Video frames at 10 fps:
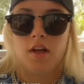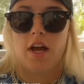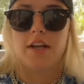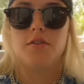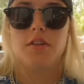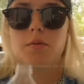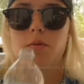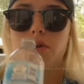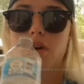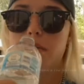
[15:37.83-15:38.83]
I do think
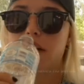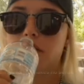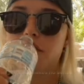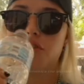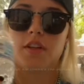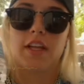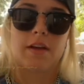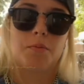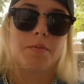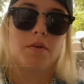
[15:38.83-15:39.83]
we'll come back in the future. Like
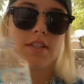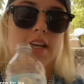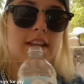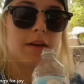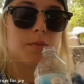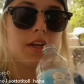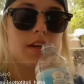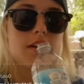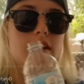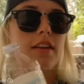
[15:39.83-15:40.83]
we both said, like
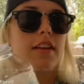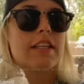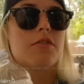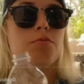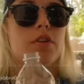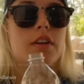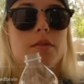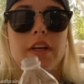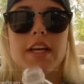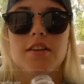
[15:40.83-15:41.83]
it's real.
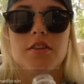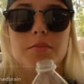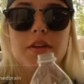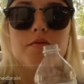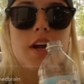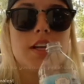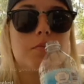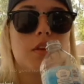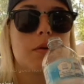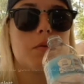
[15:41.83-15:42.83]
We can't just be friends,
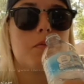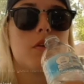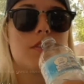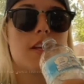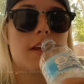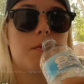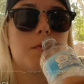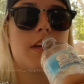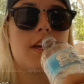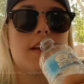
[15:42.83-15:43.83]
but like we both said, like we
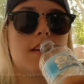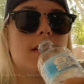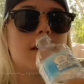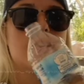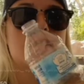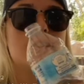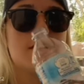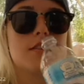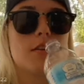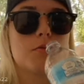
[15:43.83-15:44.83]
can't like see
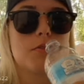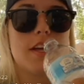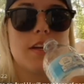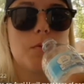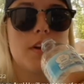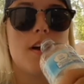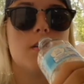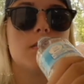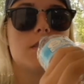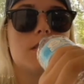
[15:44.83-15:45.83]
ourselves with anyone
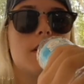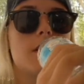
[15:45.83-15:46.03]
else, and